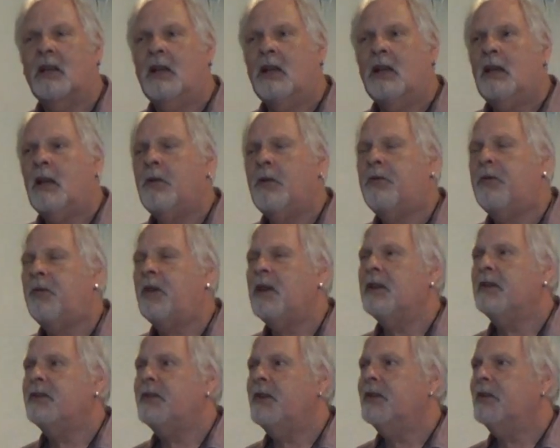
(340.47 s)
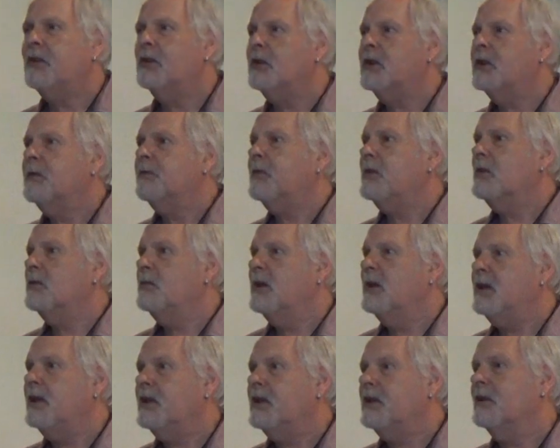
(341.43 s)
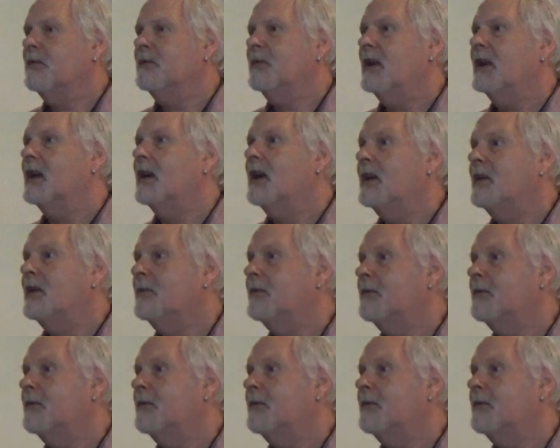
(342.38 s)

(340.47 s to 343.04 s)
He thinks he's looking for the meaning of life,